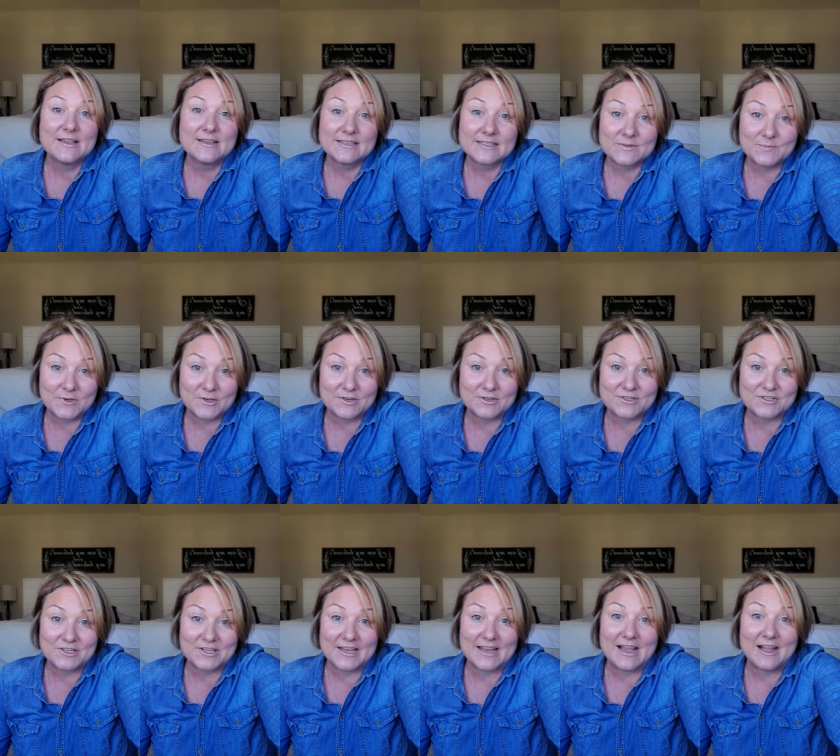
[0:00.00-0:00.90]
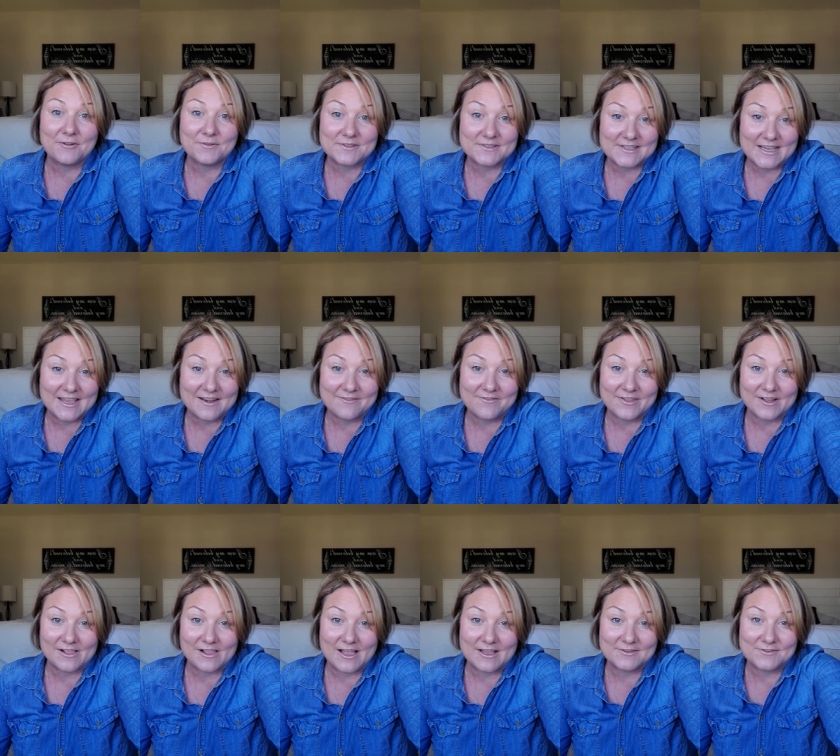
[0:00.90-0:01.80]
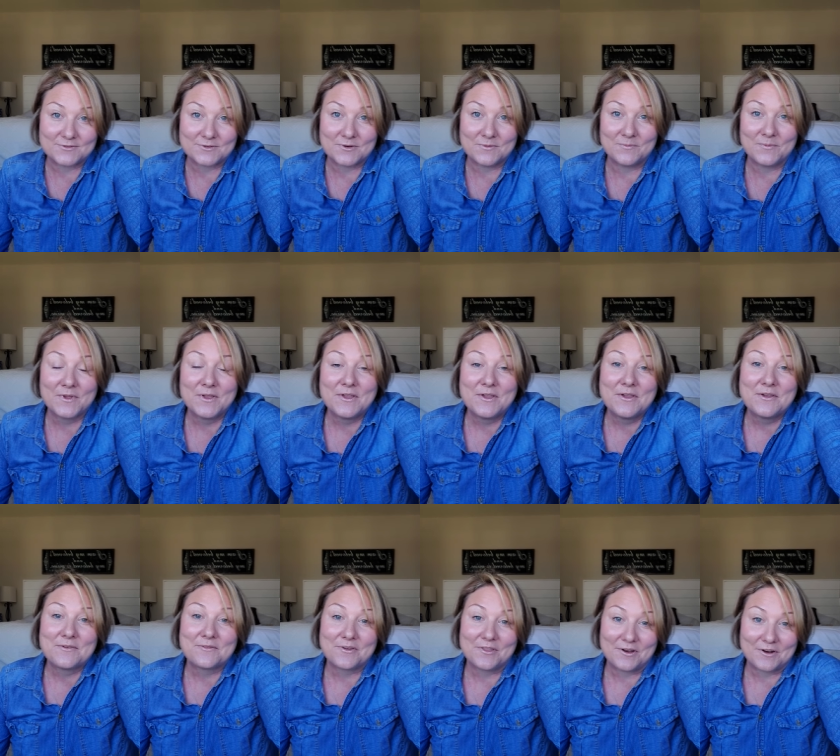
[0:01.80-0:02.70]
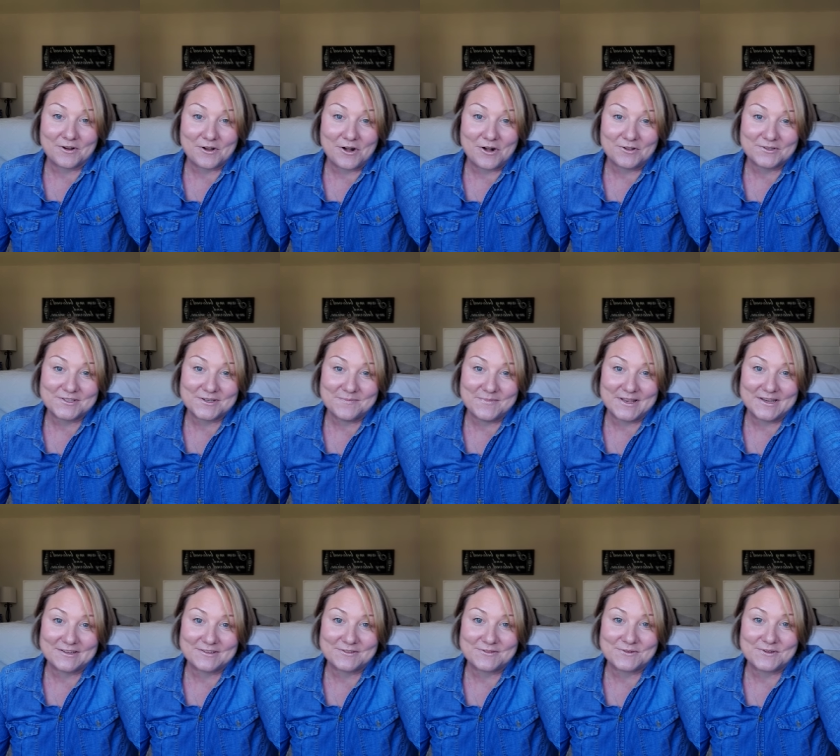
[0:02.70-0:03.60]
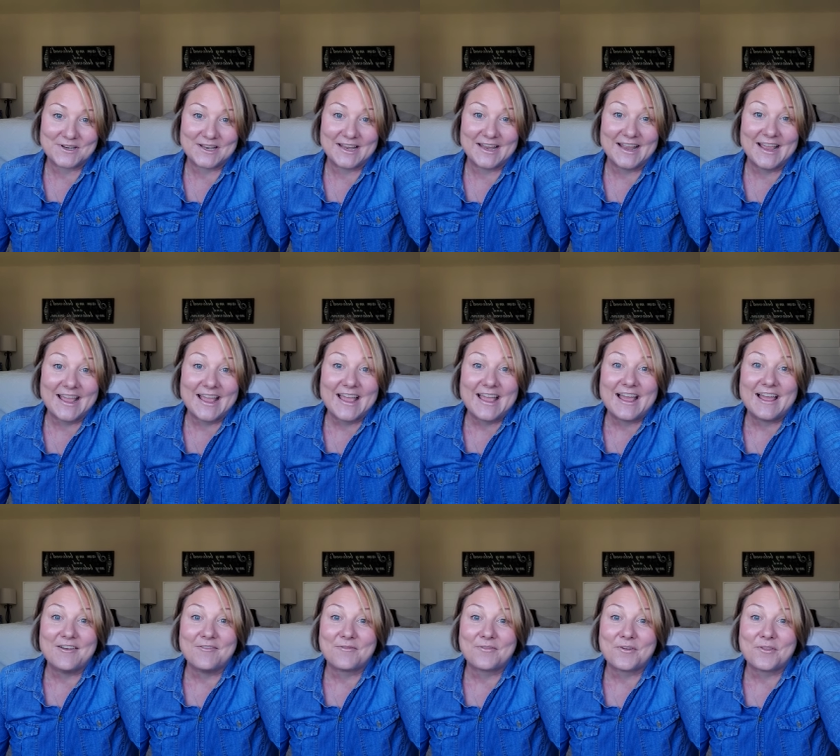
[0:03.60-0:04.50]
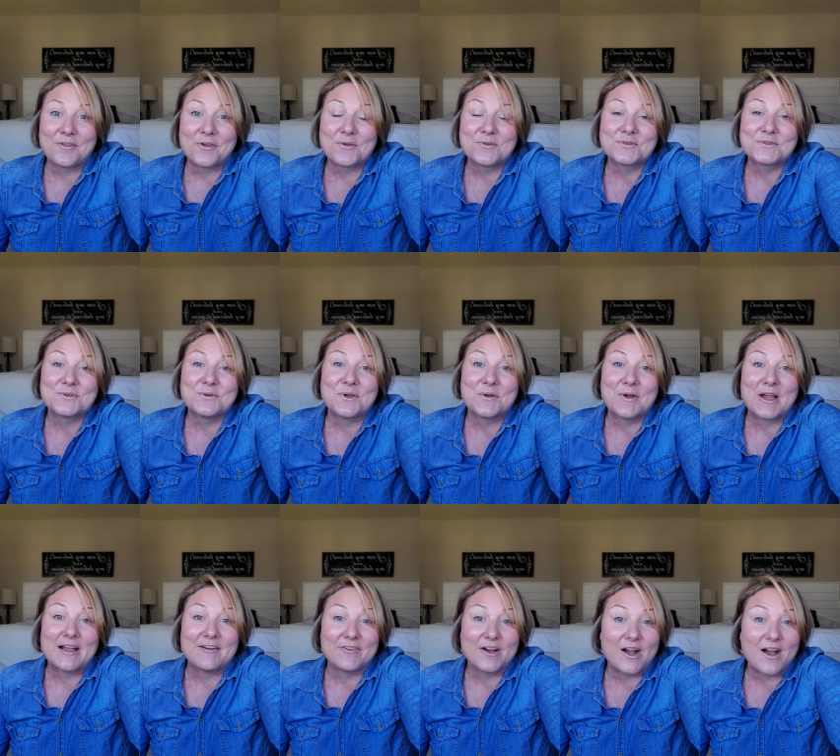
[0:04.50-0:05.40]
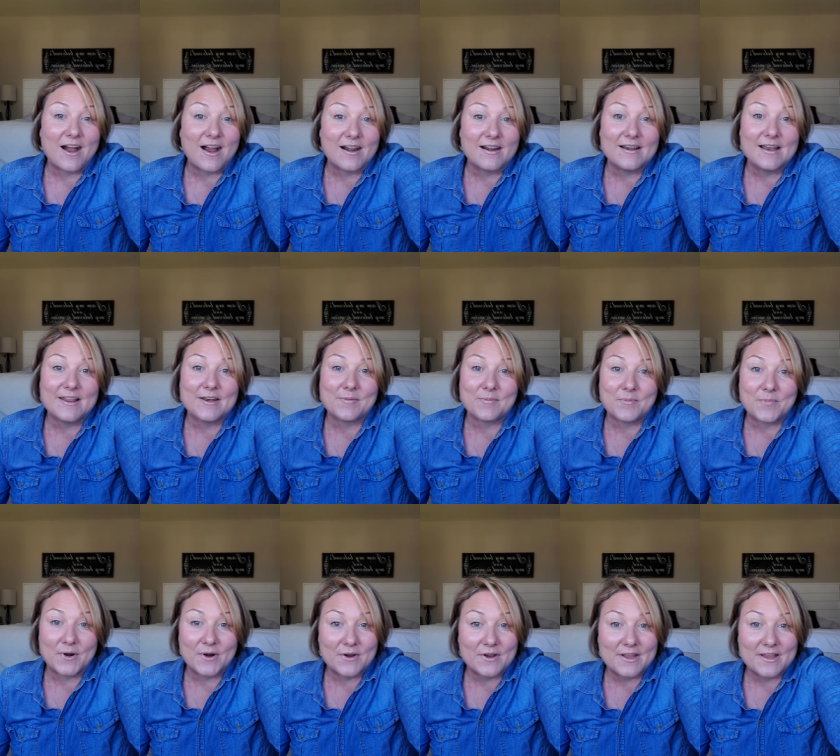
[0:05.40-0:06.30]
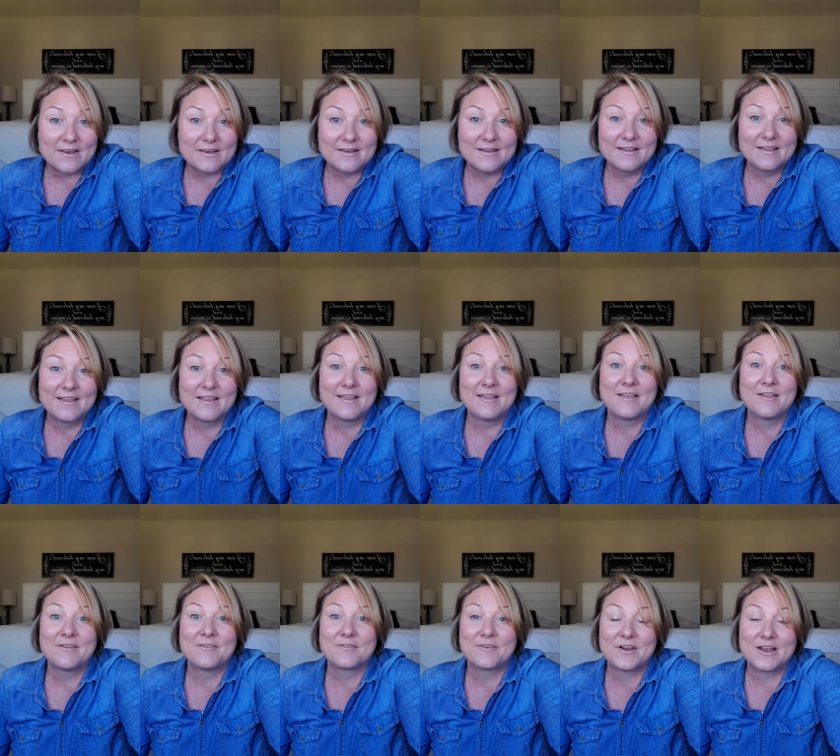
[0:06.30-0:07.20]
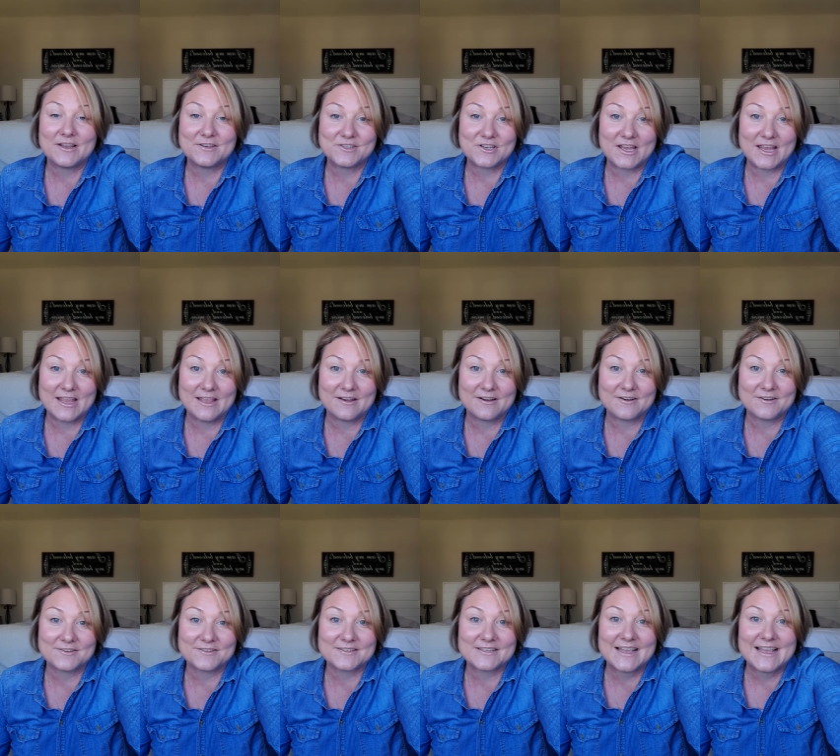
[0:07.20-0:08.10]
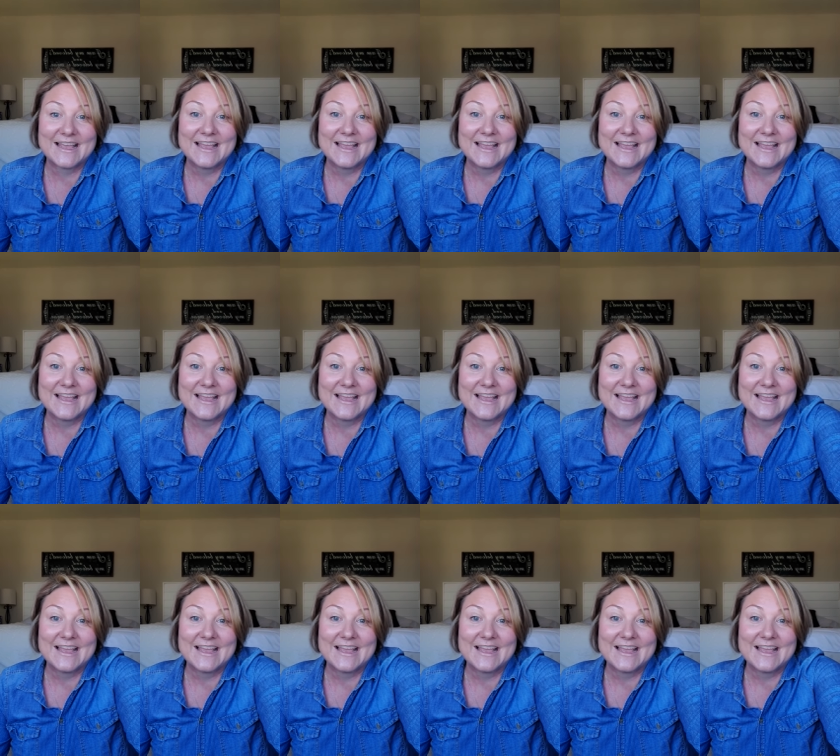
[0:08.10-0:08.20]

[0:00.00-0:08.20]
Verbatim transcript: spiritually outside of the classroom for their call to ministry. And for those who have a heart and a burden for educators